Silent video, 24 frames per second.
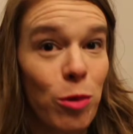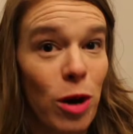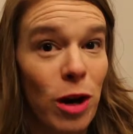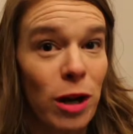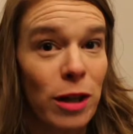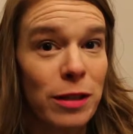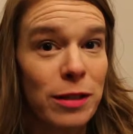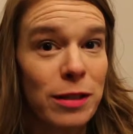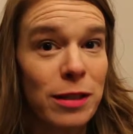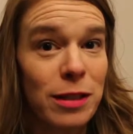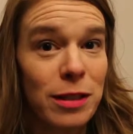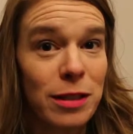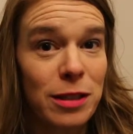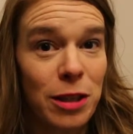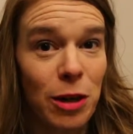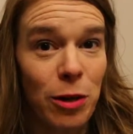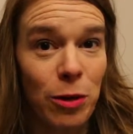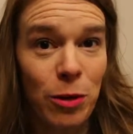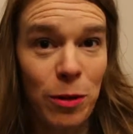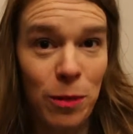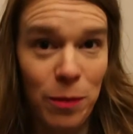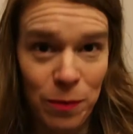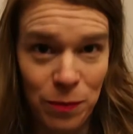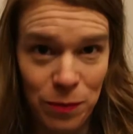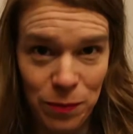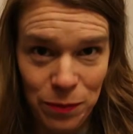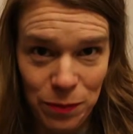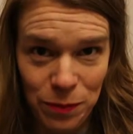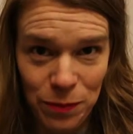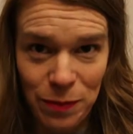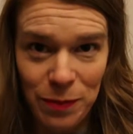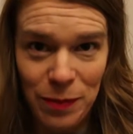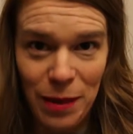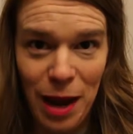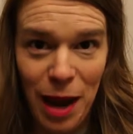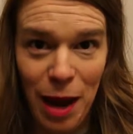walls. So
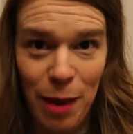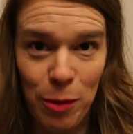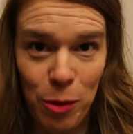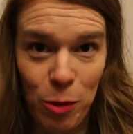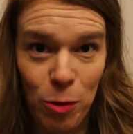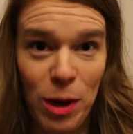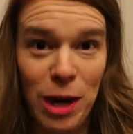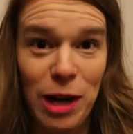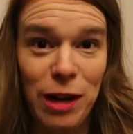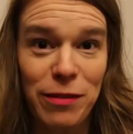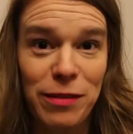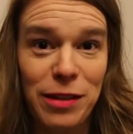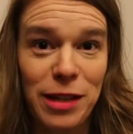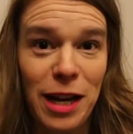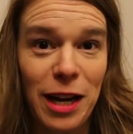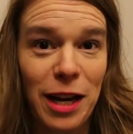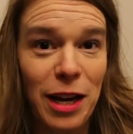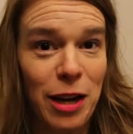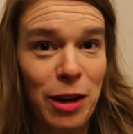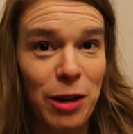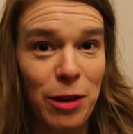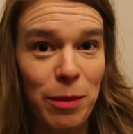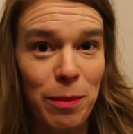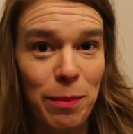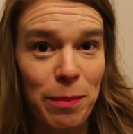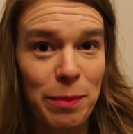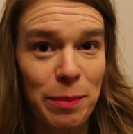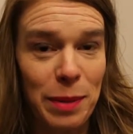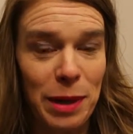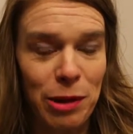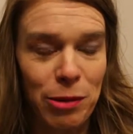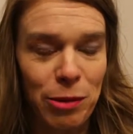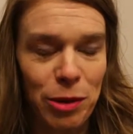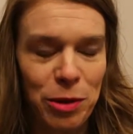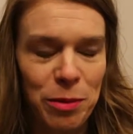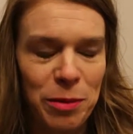I'm aware of the echo,
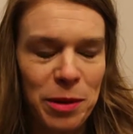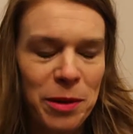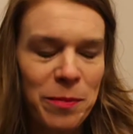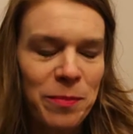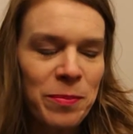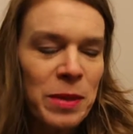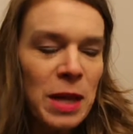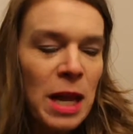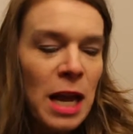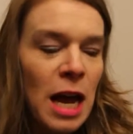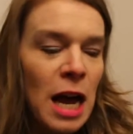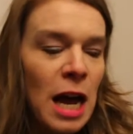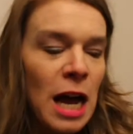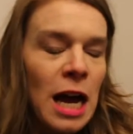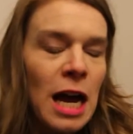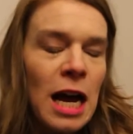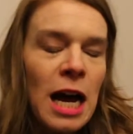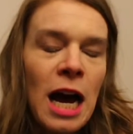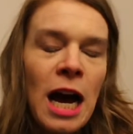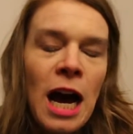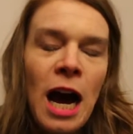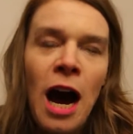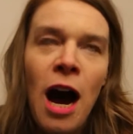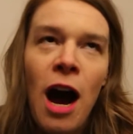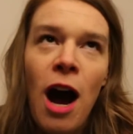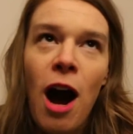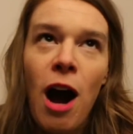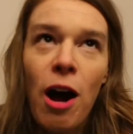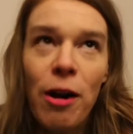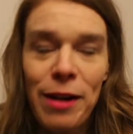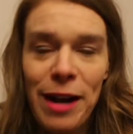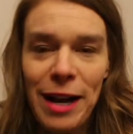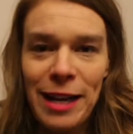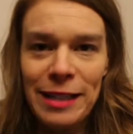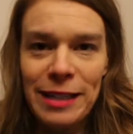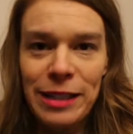bear with me.
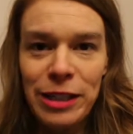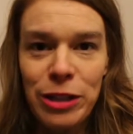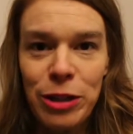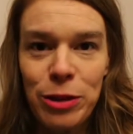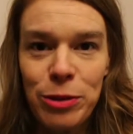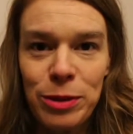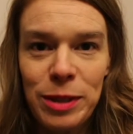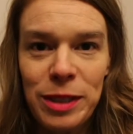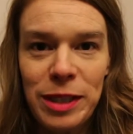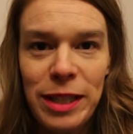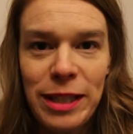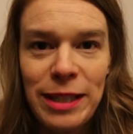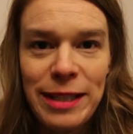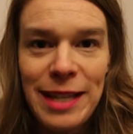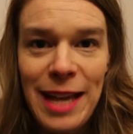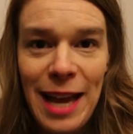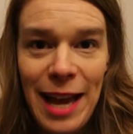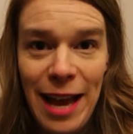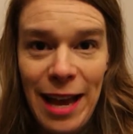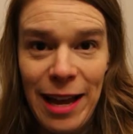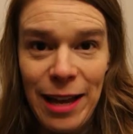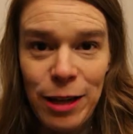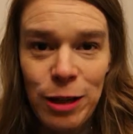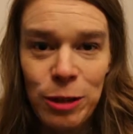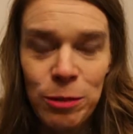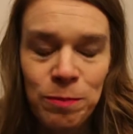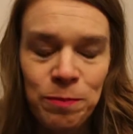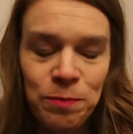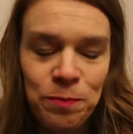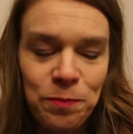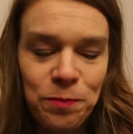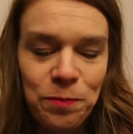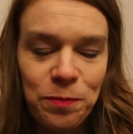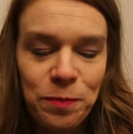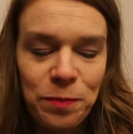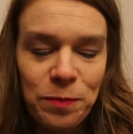All right, so today
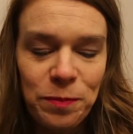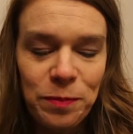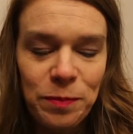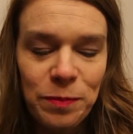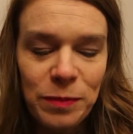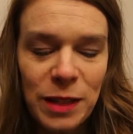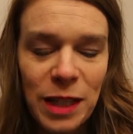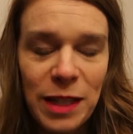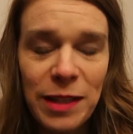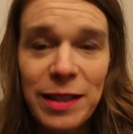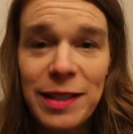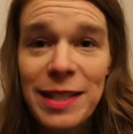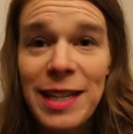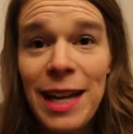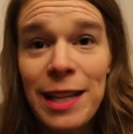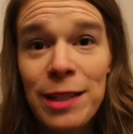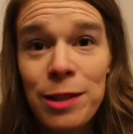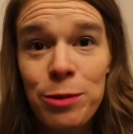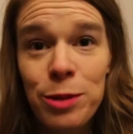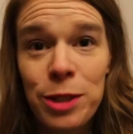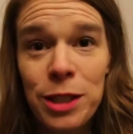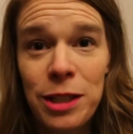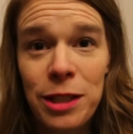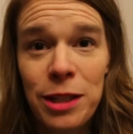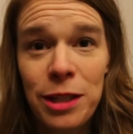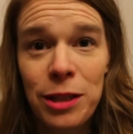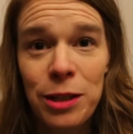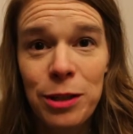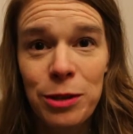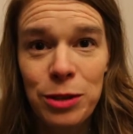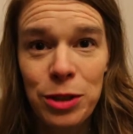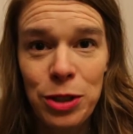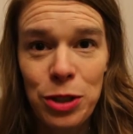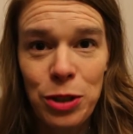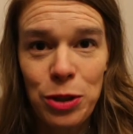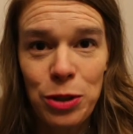the task was to
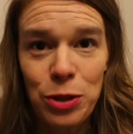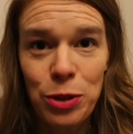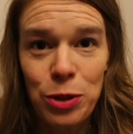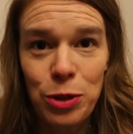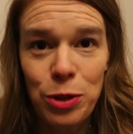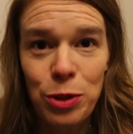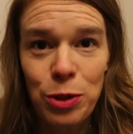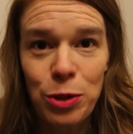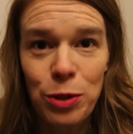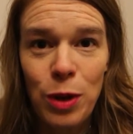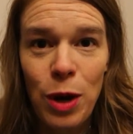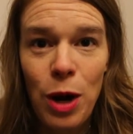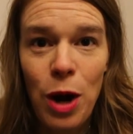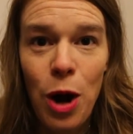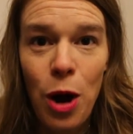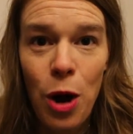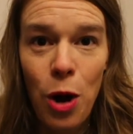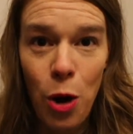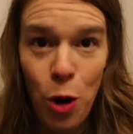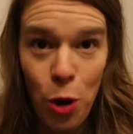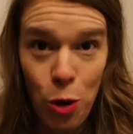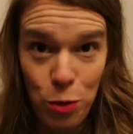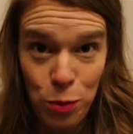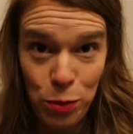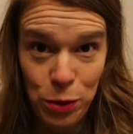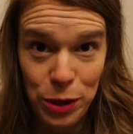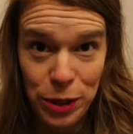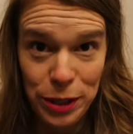go to Home